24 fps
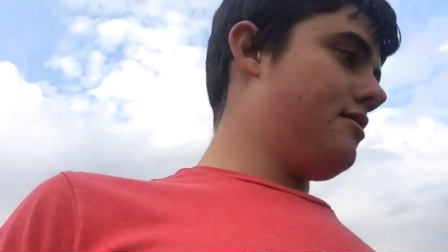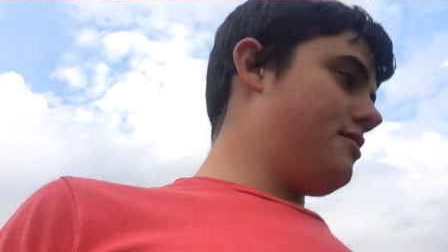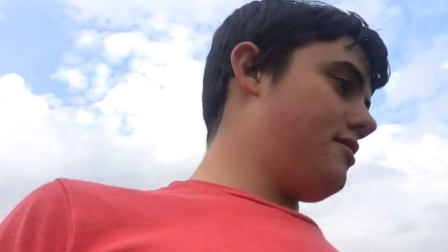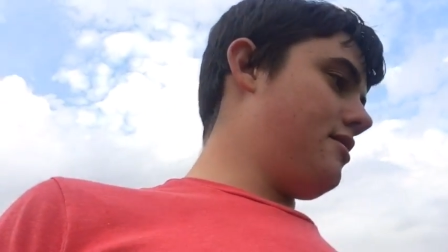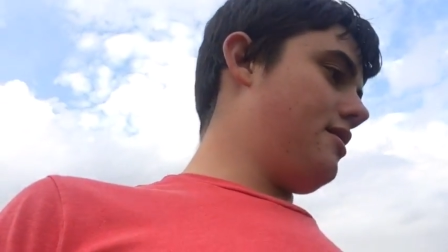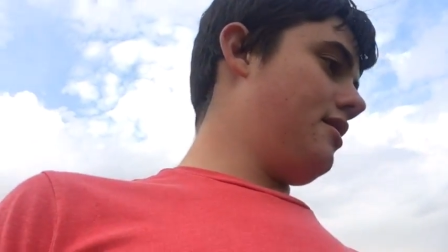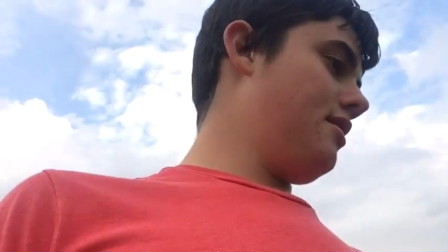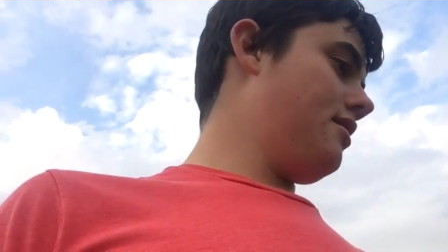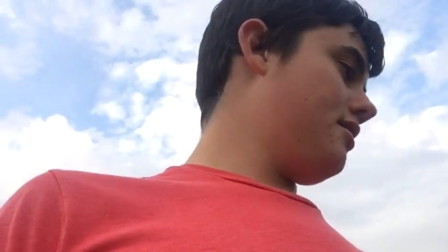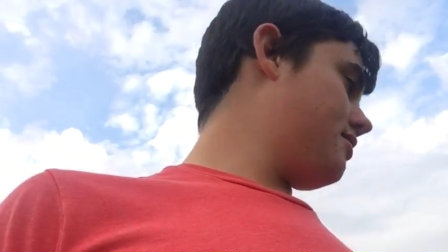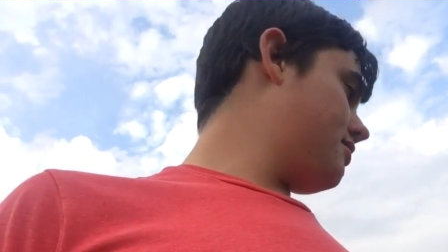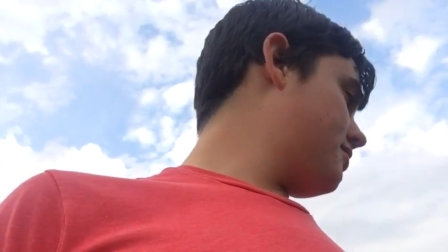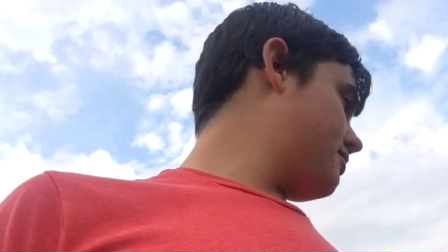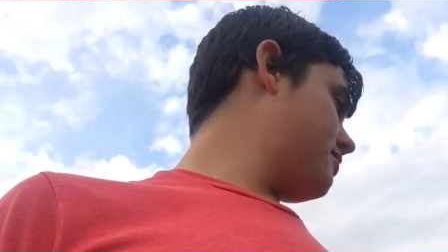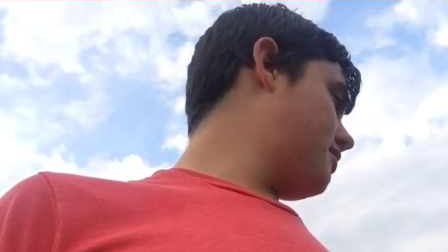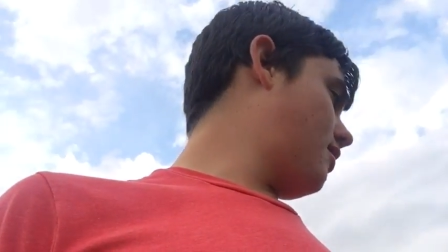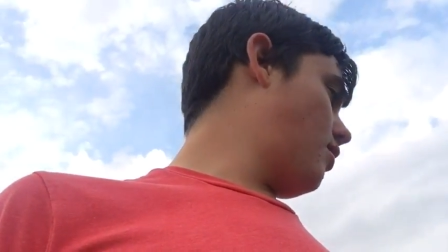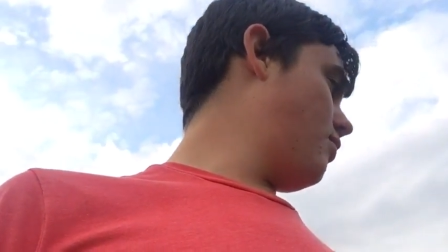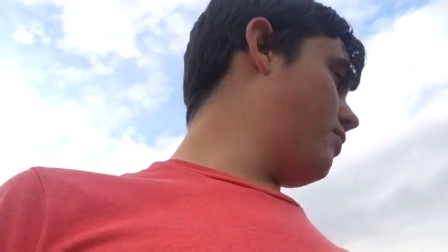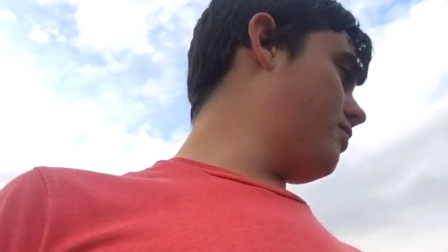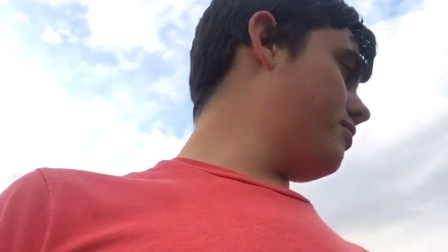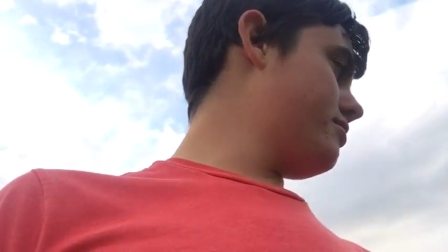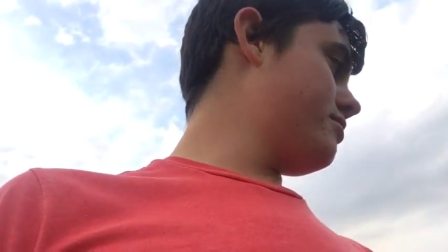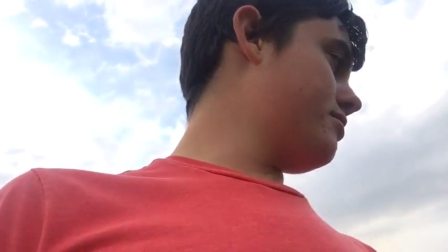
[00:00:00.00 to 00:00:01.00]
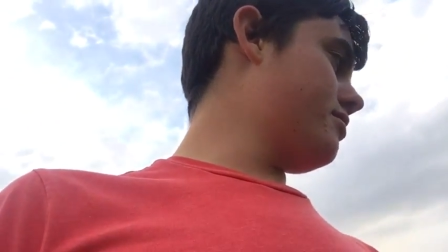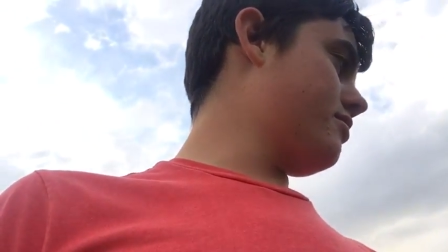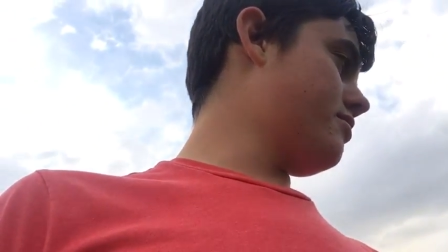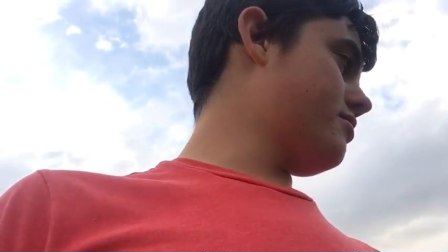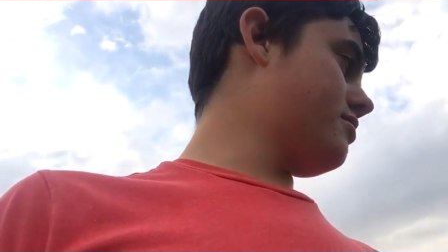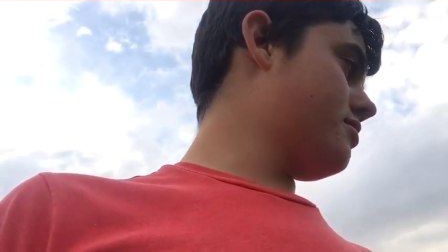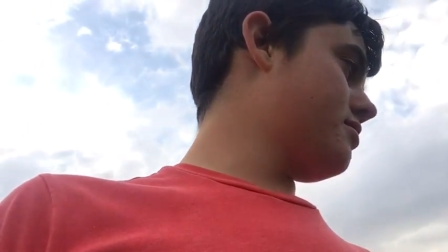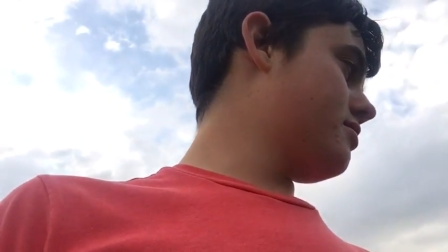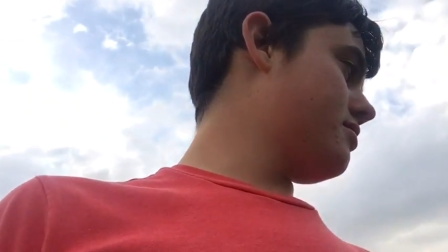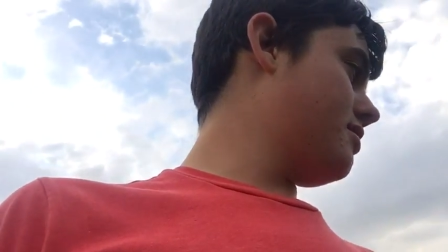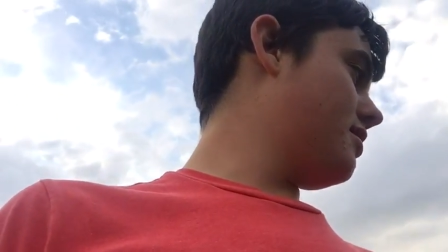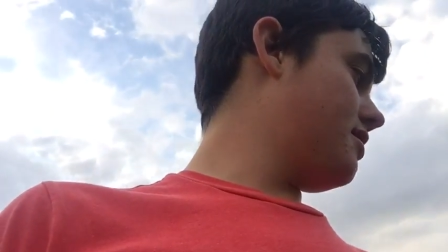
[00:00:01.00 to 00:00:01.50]
Yeah. Oh, those are
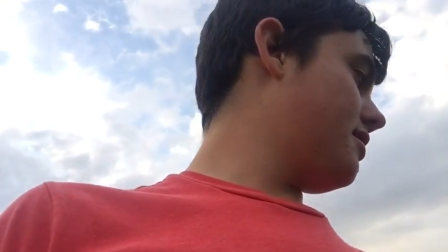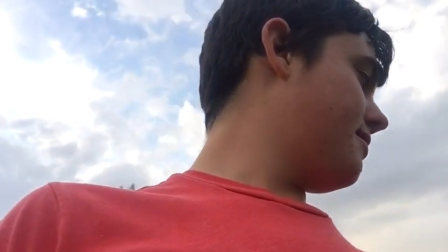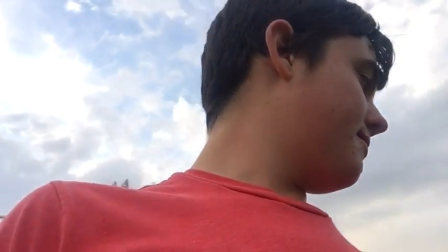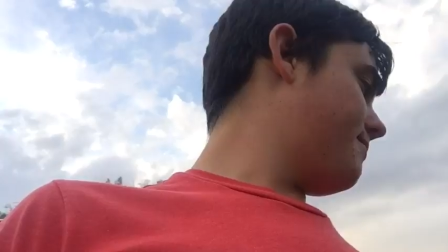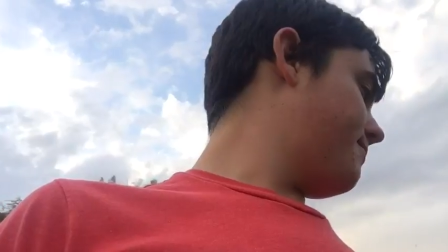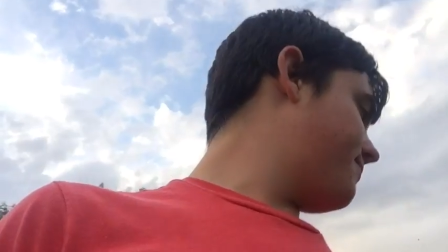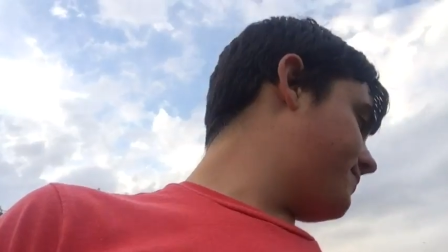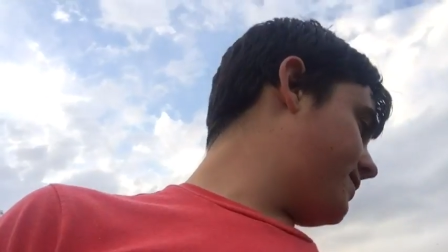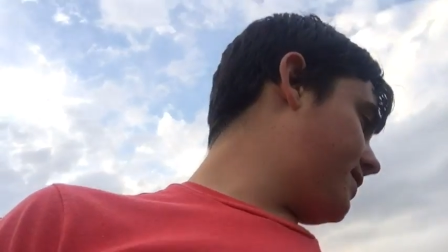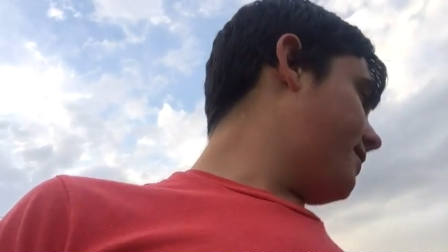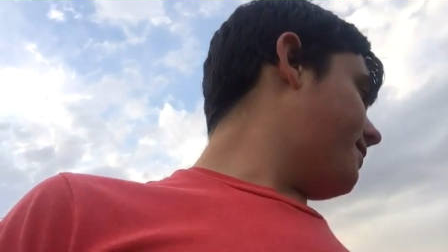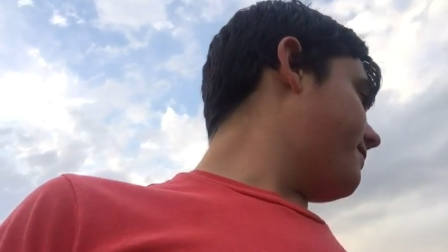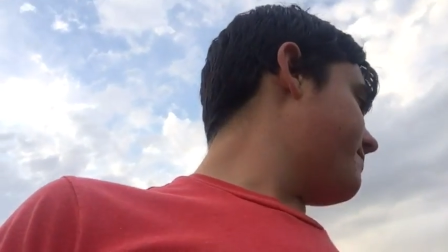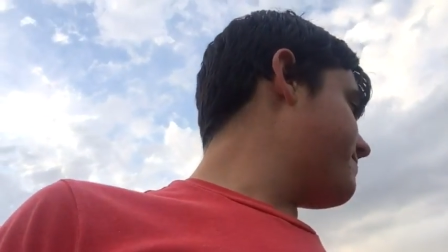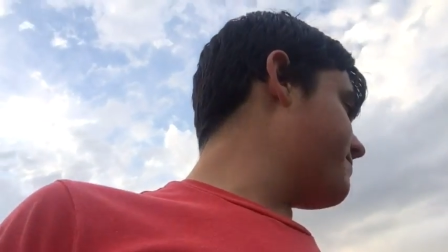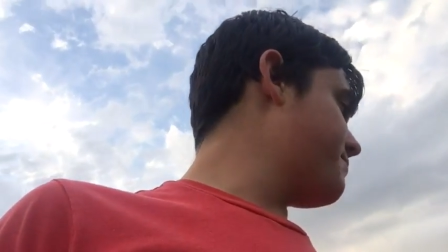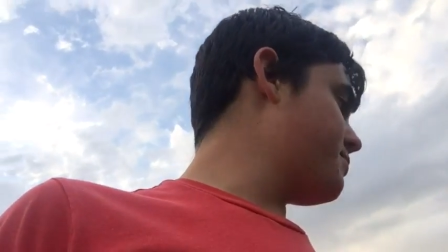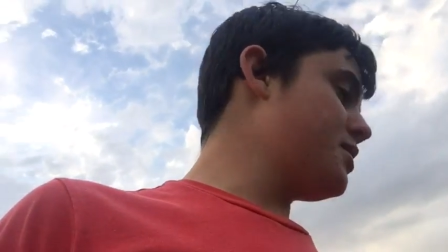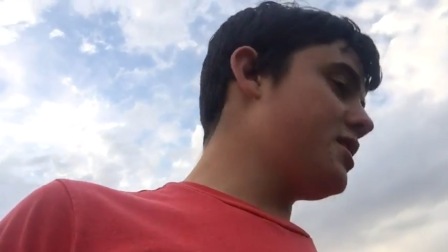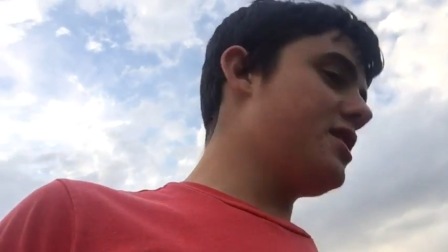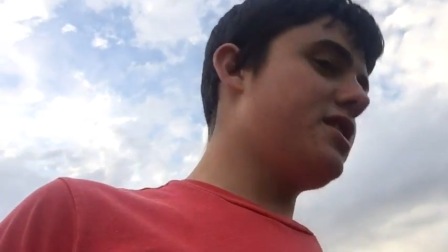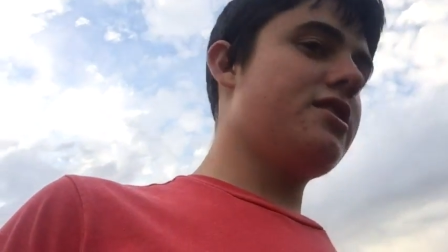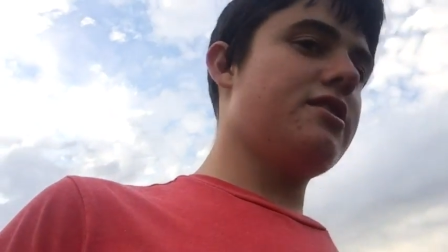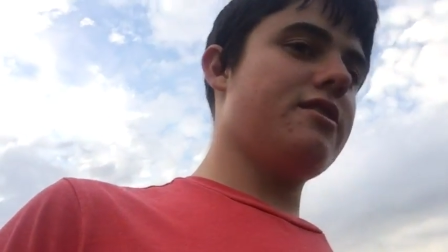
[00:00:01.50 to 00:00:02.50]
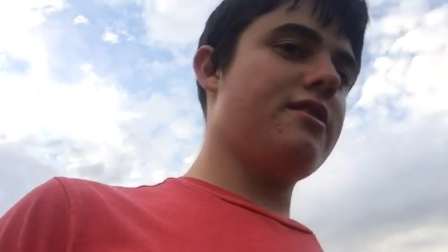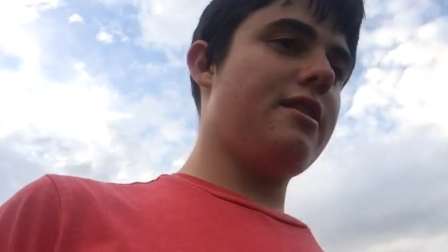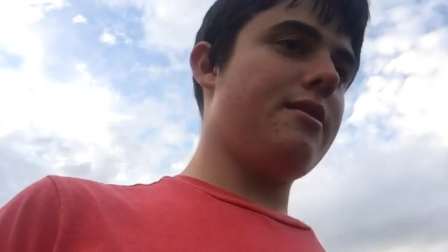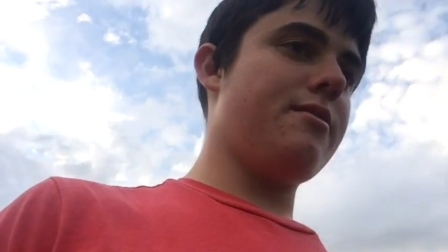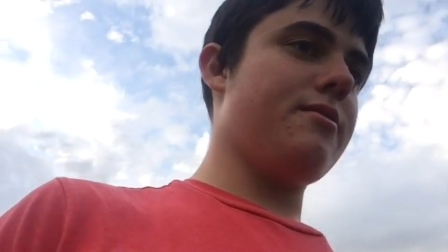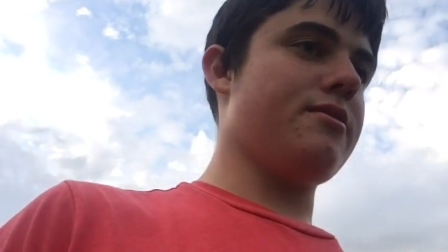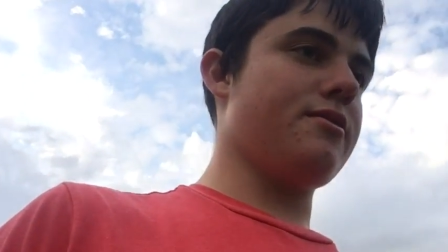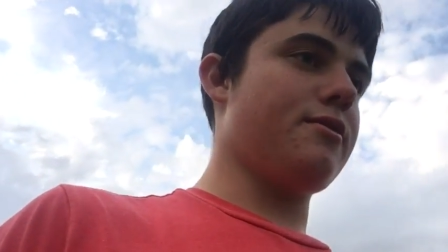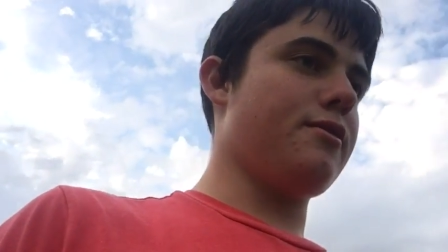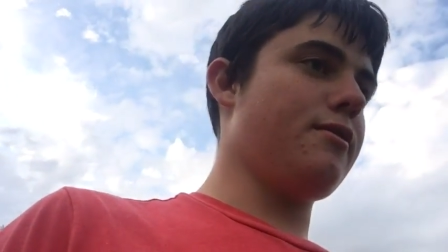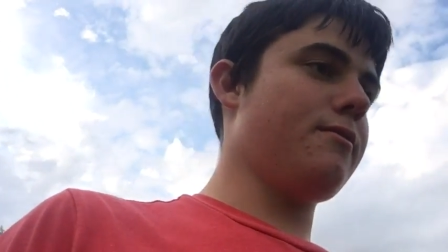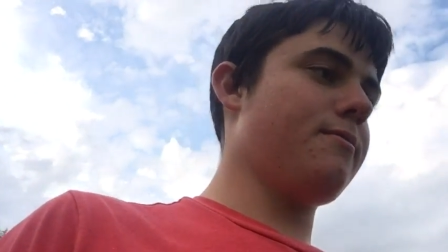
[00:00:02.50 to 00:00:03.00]
those. Um, no, pretty sure that
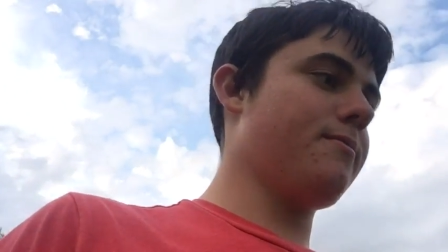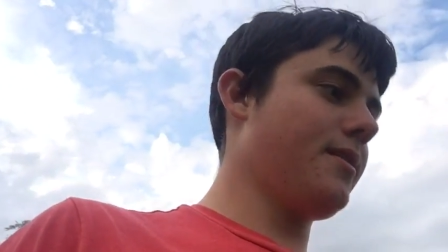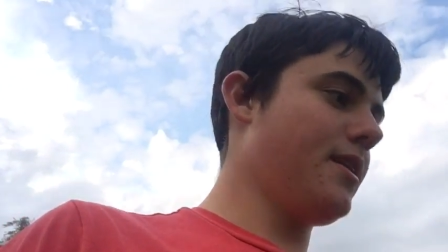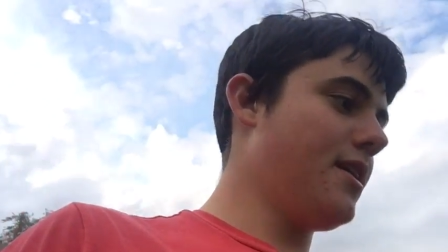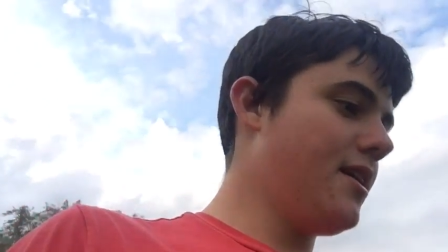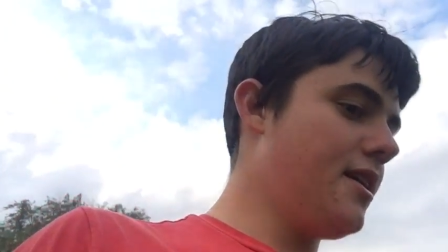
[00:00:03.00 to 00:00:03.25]
one's old.